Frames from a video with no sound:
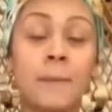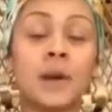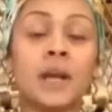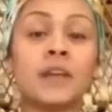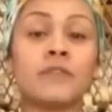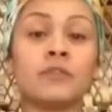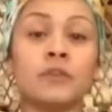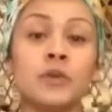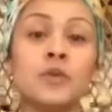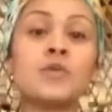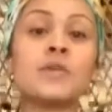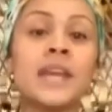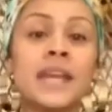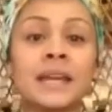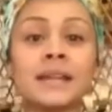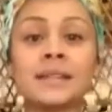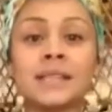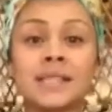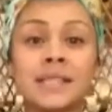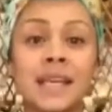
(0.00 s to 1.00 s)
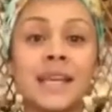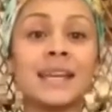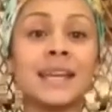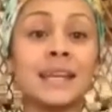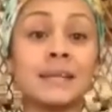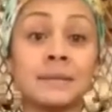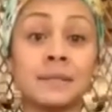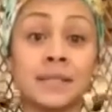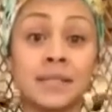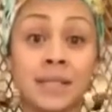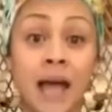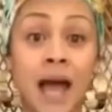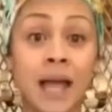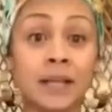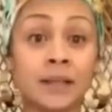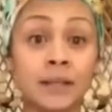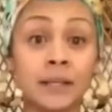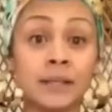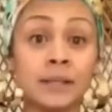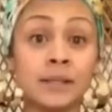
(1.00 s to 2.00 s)
But if you can't sit in
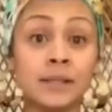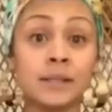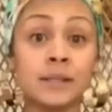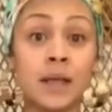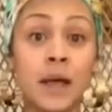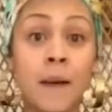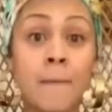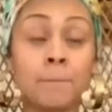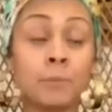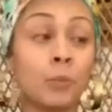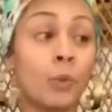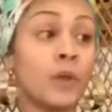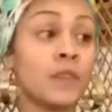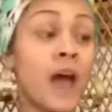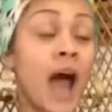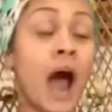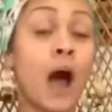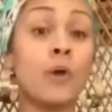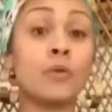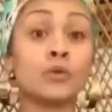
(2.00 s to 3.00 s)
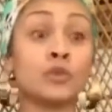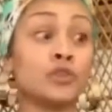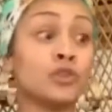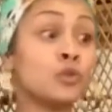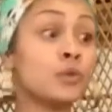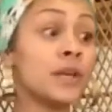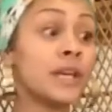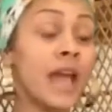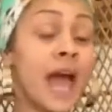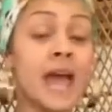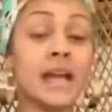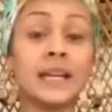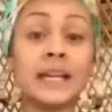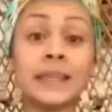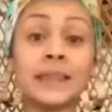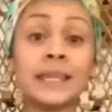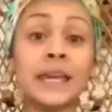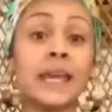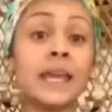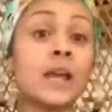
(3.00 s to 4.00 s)
silence without doing
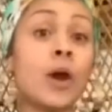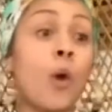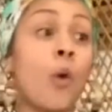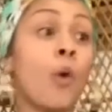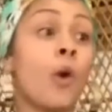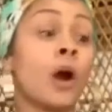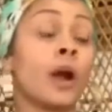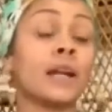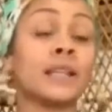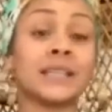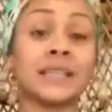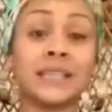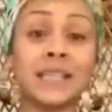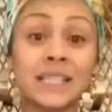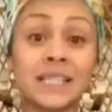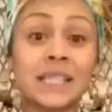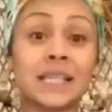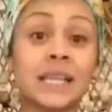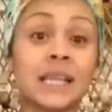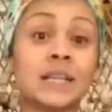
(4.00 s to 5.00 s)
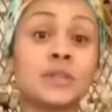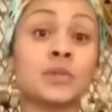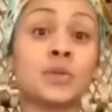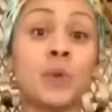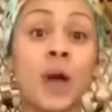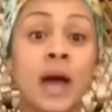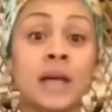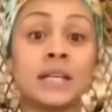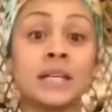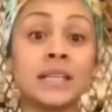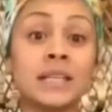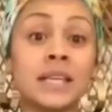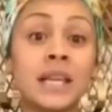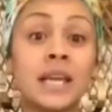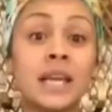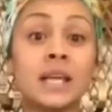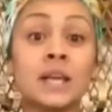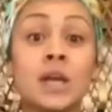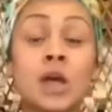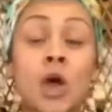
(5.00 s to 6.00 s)
anything or listening to
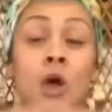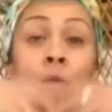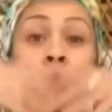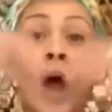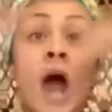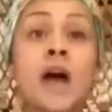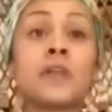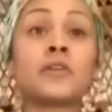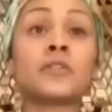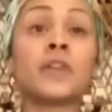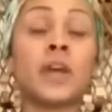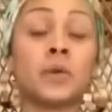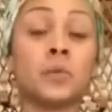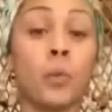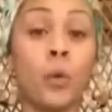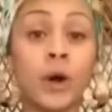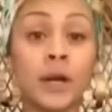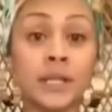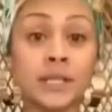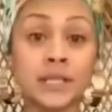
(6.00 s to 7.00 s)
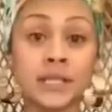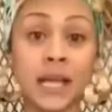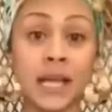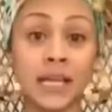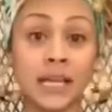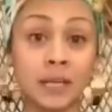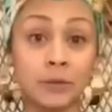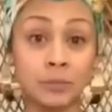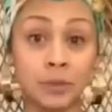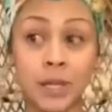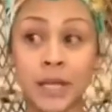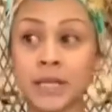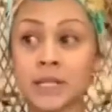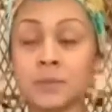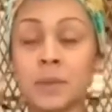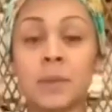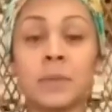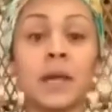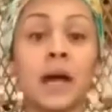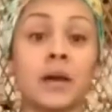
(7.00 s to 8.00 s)
anything, rather than what is taking place
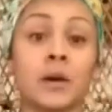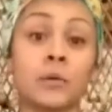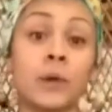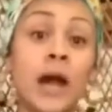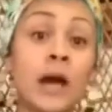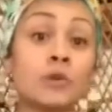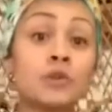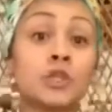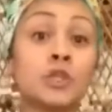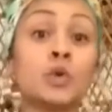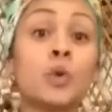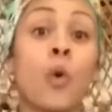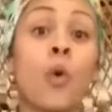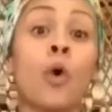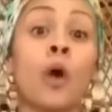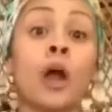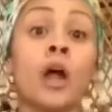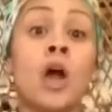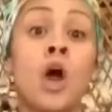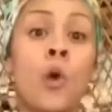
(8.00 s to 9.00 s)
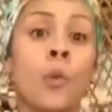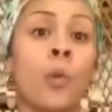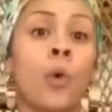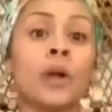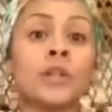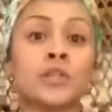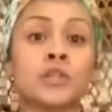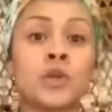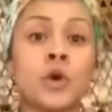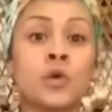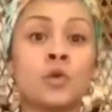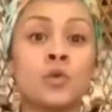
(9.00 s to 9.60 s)
maybe on around you, or what's